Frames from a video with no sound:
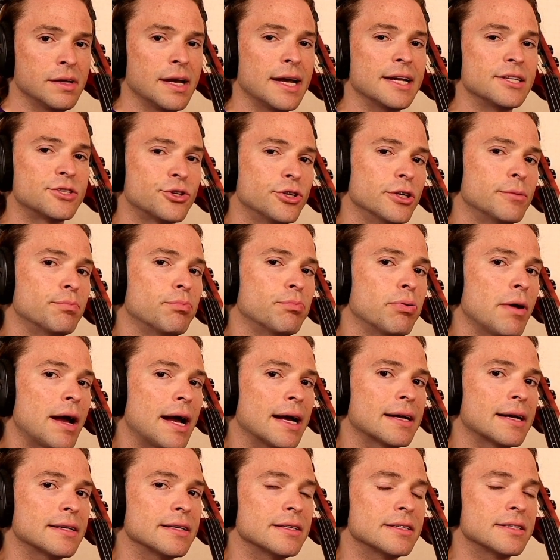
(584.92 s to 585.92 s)
It's good
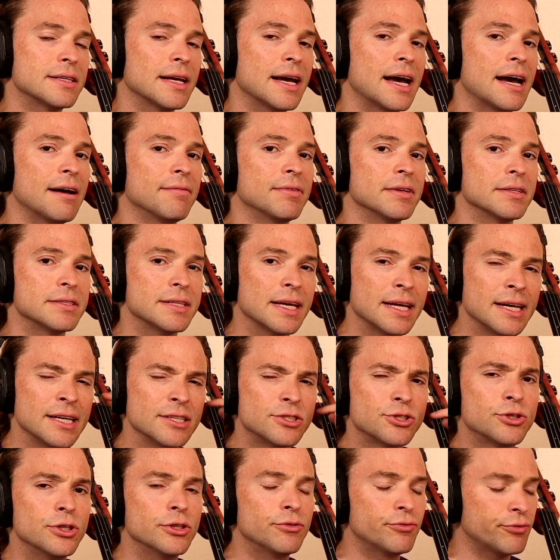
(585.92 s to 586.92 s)
practice to have this, and
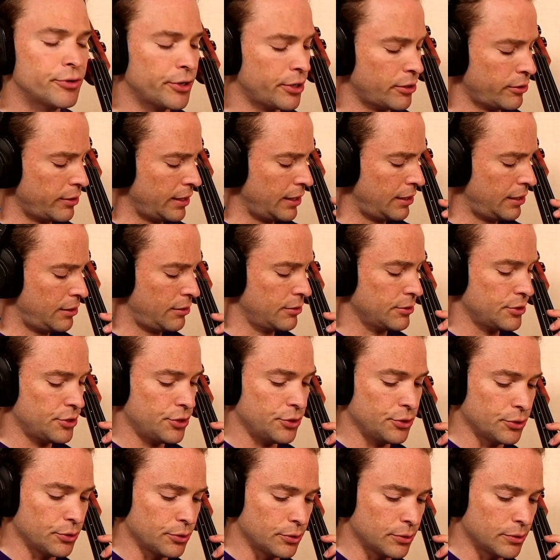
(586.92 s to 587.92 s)
it's good for your ear
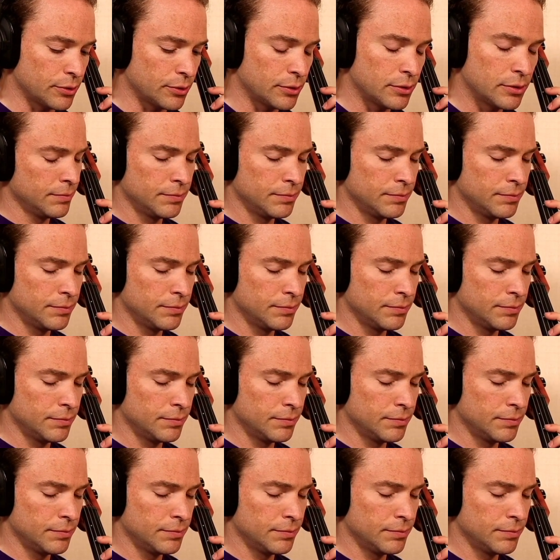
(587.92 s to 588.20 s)
to